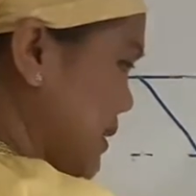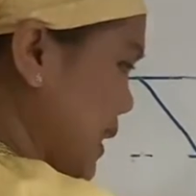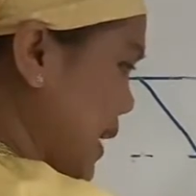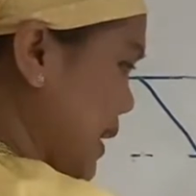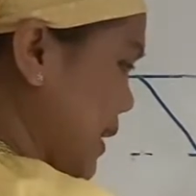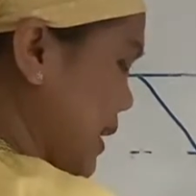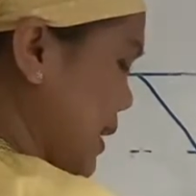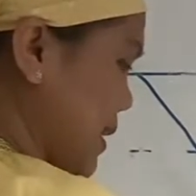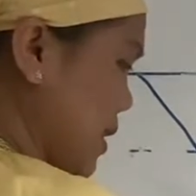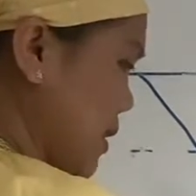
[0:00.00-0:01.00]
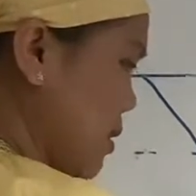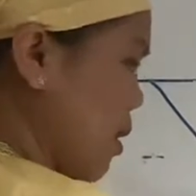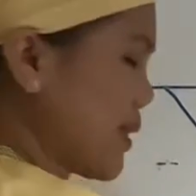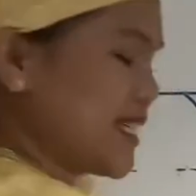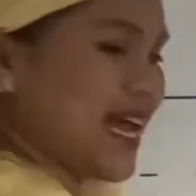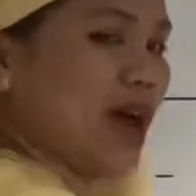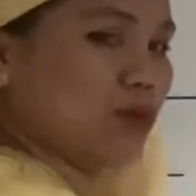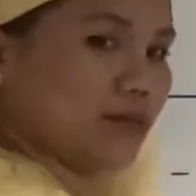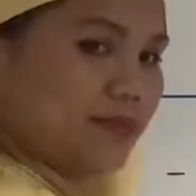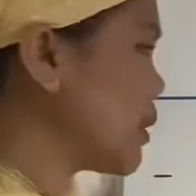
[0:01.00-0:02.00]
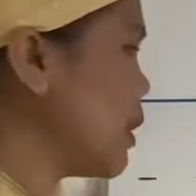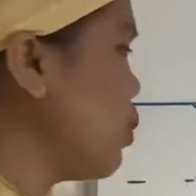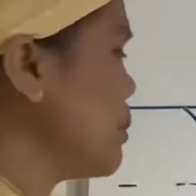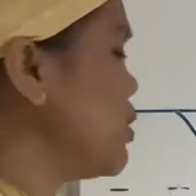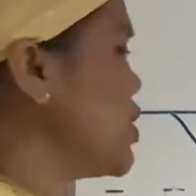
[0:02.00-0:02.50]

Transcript: slant and then going down. One more